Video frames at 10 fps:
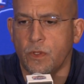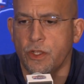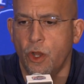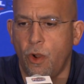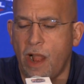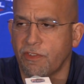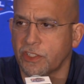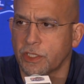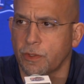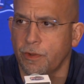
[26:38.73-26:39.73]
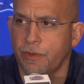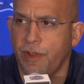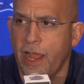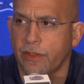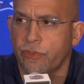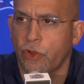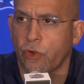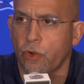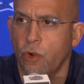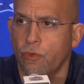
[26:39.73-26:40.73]
you know, obviously, we've had
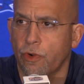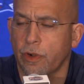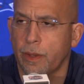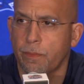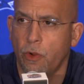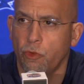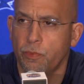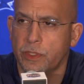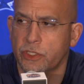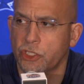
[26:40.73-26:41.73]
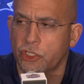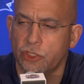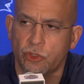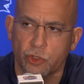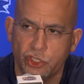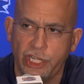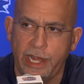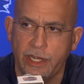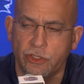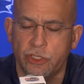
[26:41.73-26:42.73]
turnover at both positions or
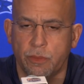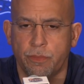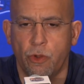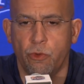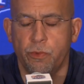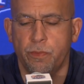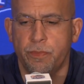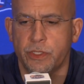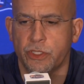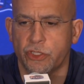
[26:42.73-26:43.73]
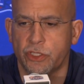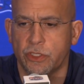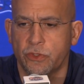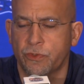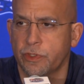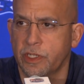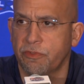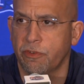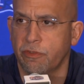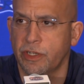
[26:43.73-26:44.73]
change at both positions for
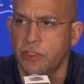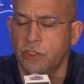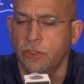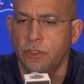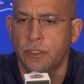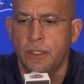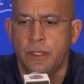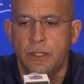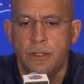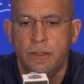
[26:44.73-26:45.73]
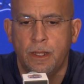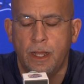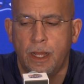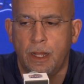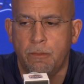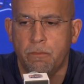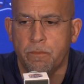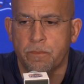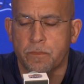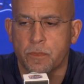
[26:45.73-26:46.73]
different reasons.
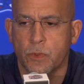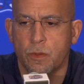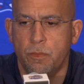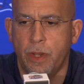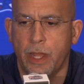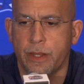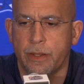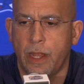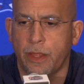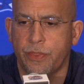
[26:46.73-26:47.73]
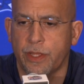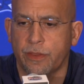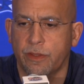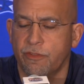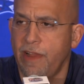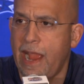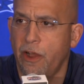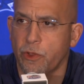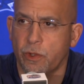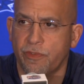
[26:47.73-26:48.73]
Um, but I think the
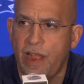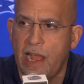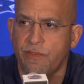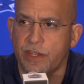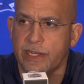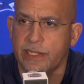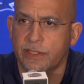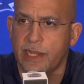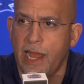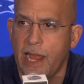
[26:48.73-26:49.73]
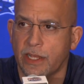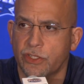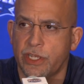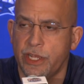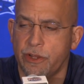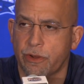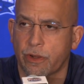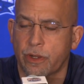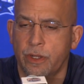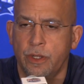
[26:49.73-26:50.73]
value of having these guys here,